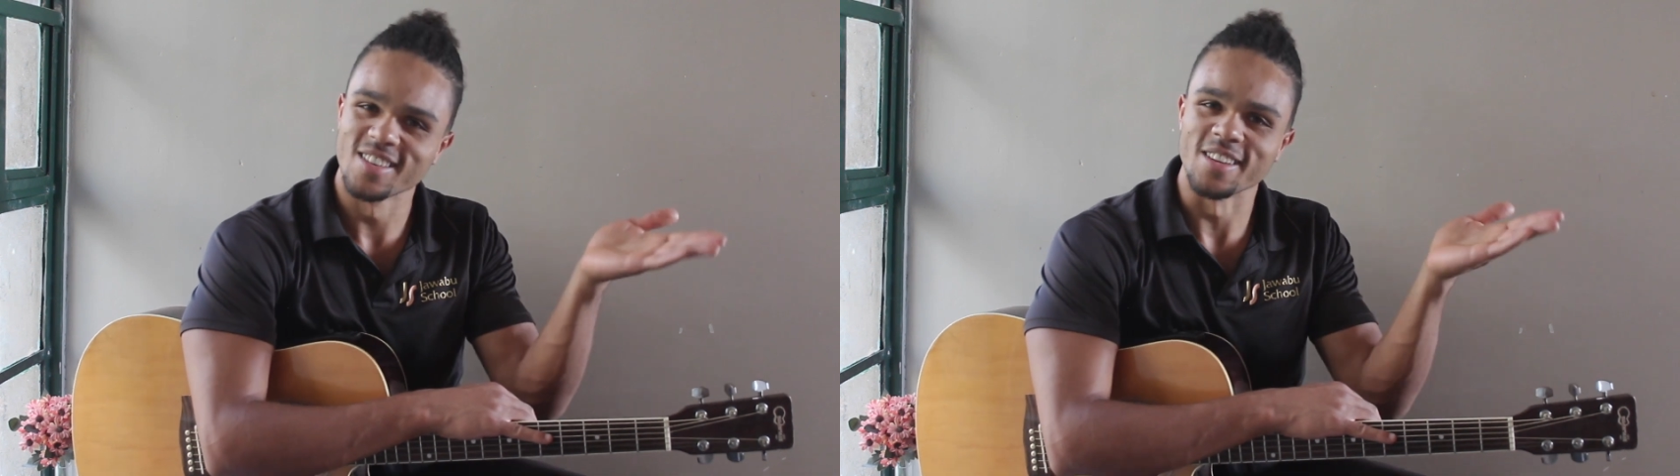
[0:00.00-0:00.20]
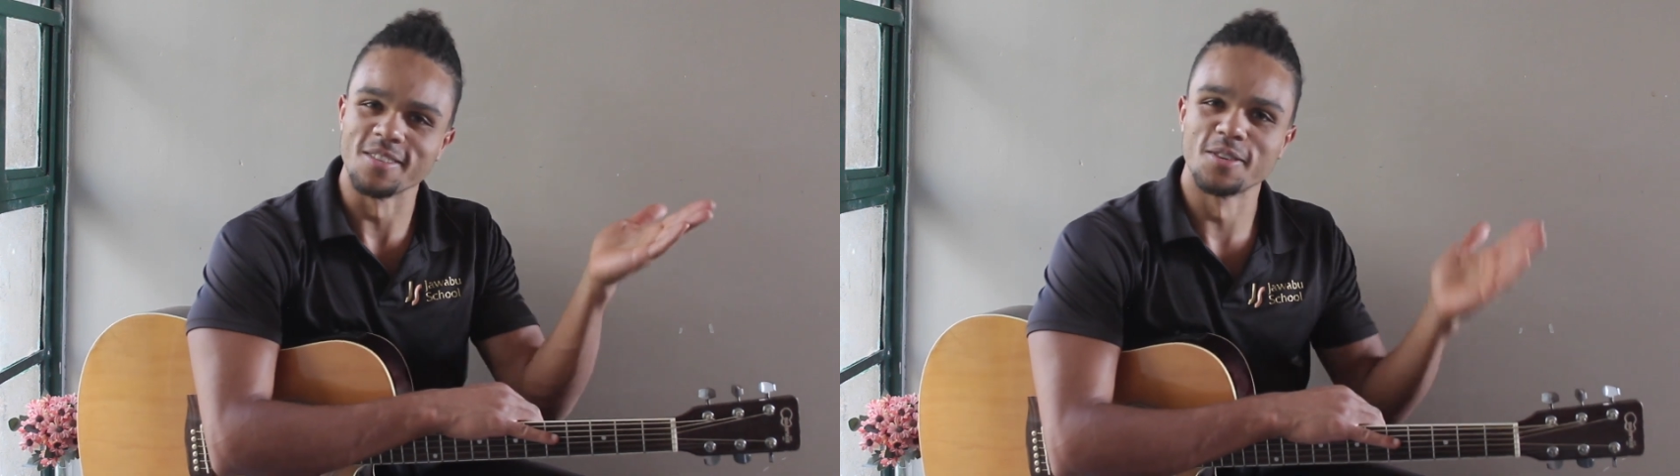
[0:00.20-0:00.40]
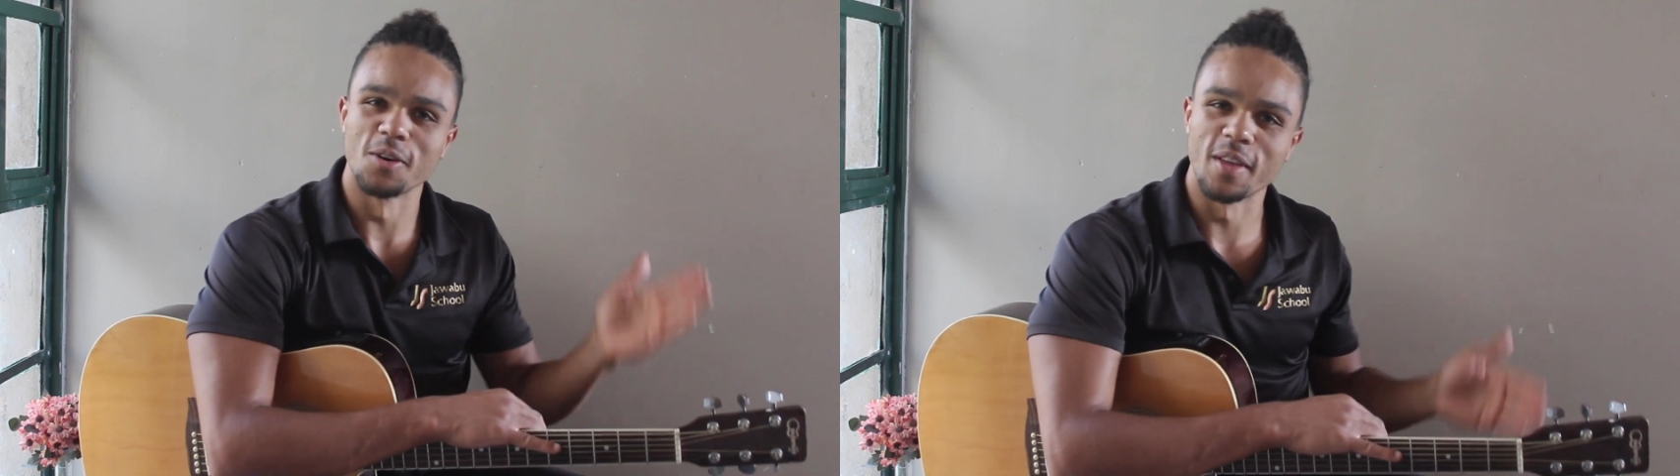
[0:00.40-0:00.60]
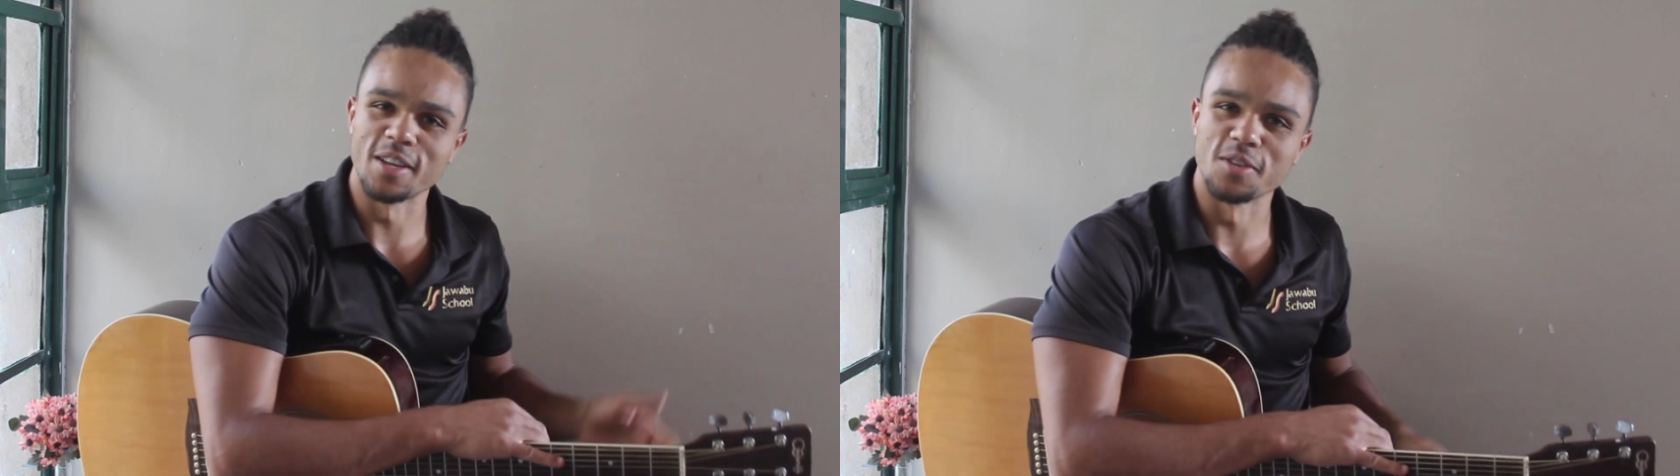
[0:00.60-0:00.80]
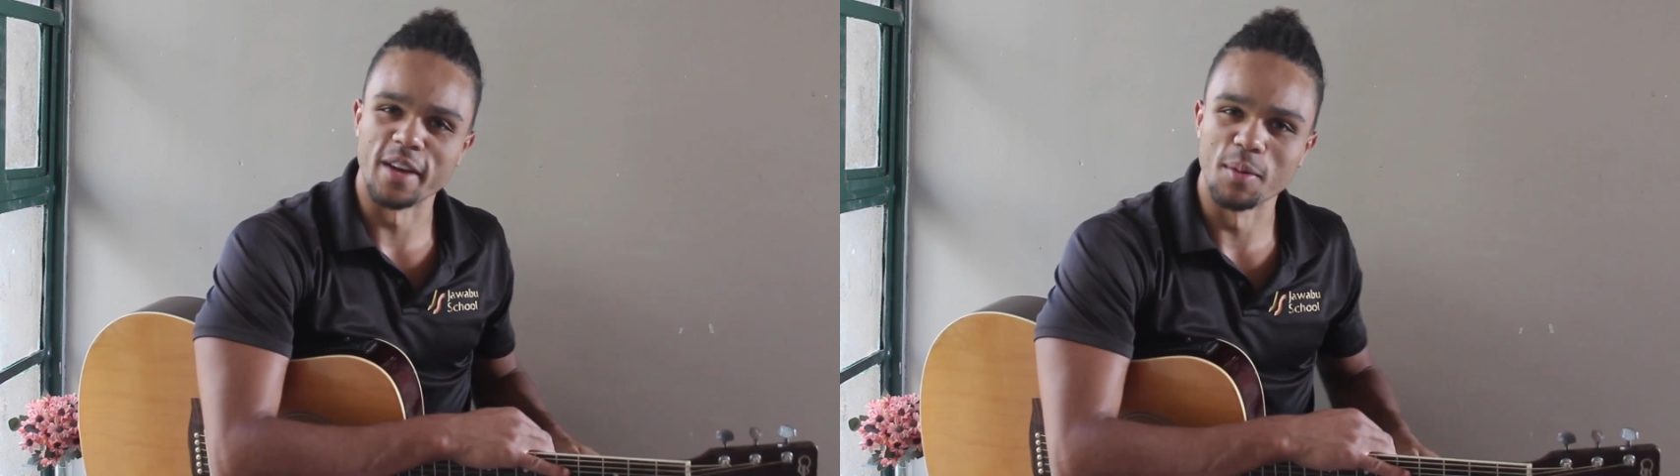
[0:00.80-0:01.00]
you'll know
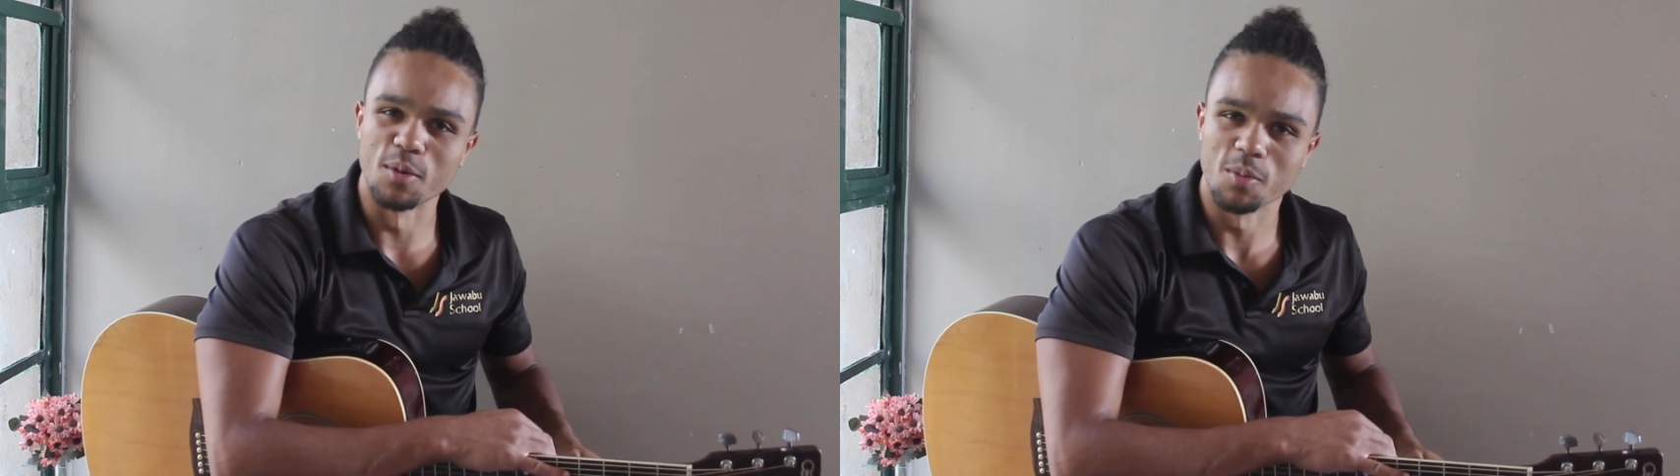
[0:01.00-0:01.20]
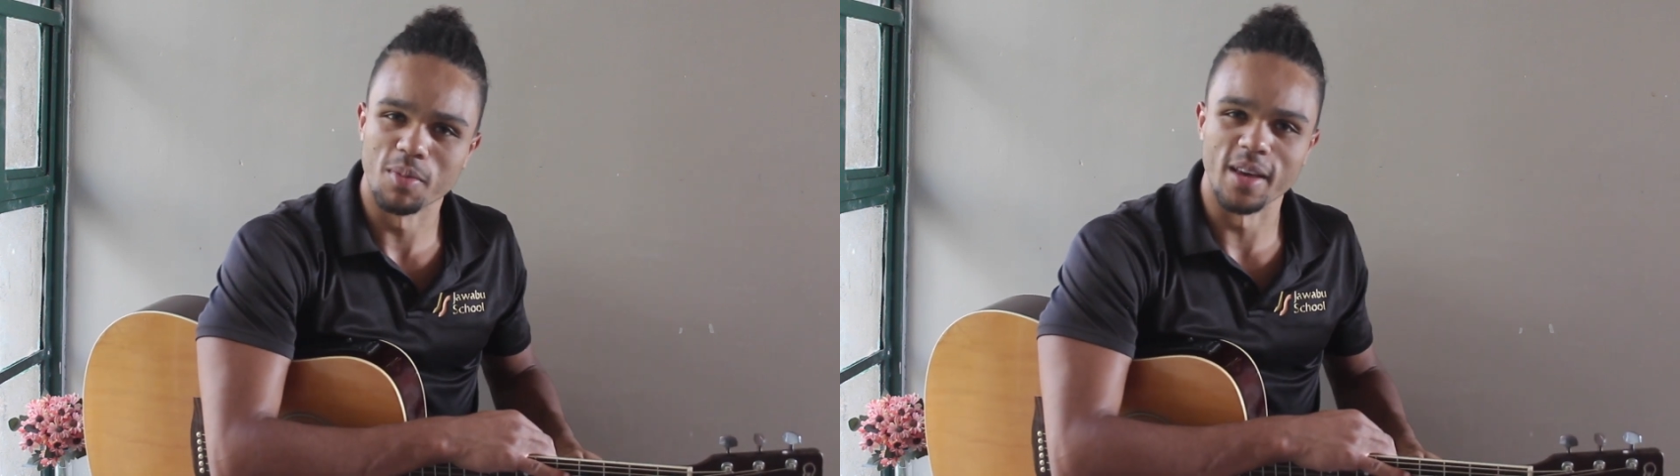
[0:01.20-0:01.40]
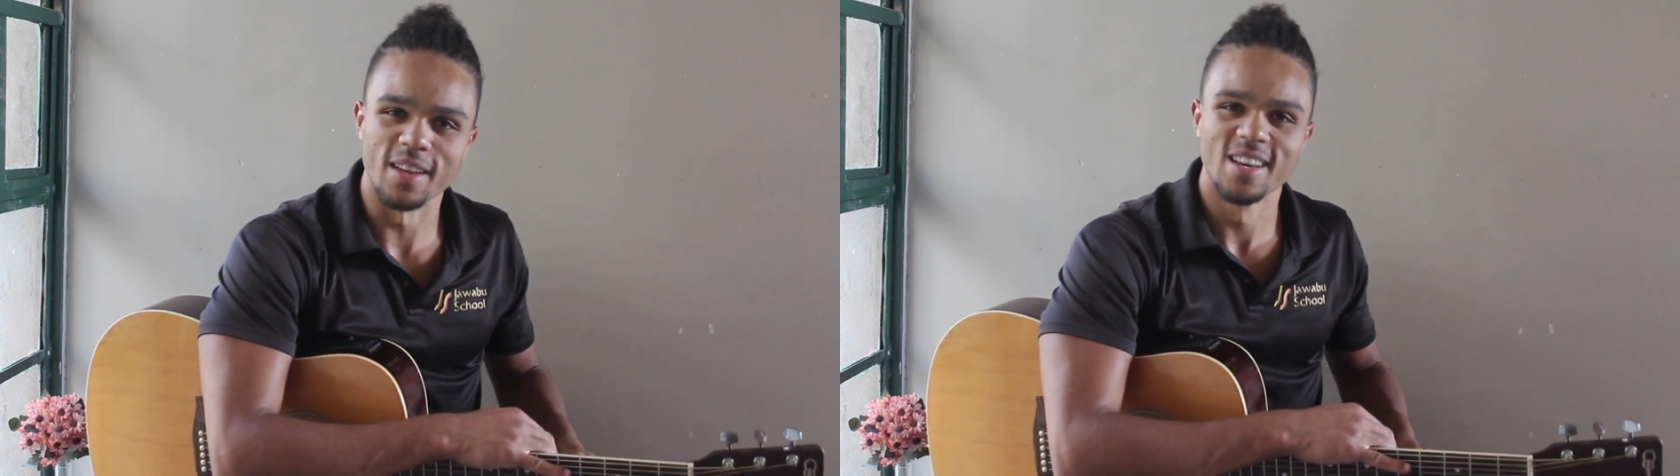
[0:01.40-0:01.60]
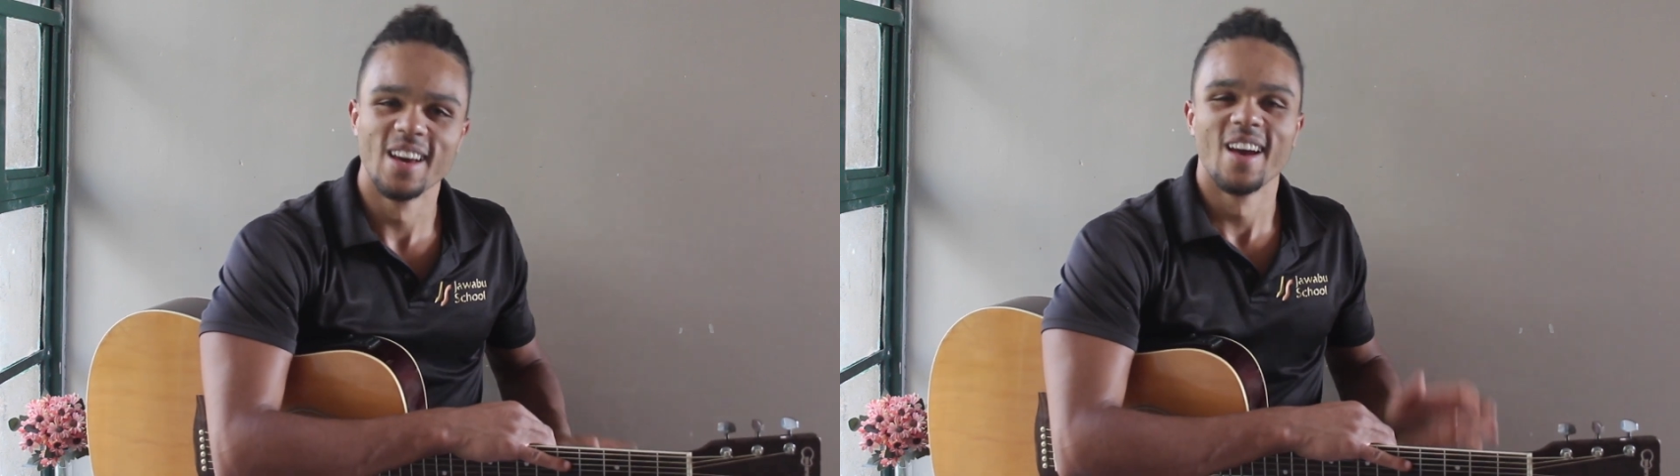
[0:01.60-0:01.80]
that you're able to play it.